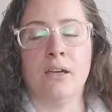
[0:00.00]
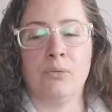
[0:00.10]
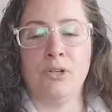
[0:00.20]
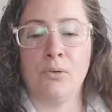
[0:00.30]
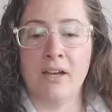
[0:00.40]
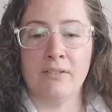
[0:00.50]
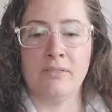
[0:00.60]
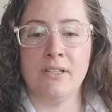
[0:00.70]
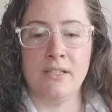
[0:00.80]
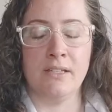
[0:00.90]
We don't have
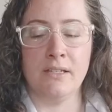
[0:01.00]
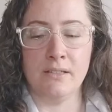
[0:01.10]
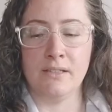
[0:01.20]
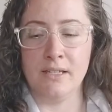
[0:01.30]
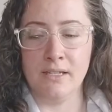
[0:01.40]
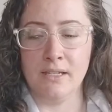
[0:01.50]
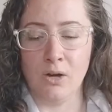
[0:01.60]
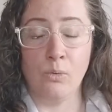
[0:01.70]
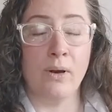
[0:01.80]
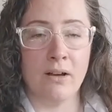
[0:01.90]
the
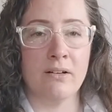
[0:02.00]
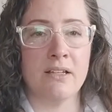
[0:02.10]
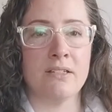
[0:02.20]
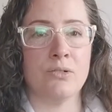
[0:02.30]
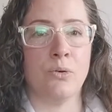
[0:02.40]
awareness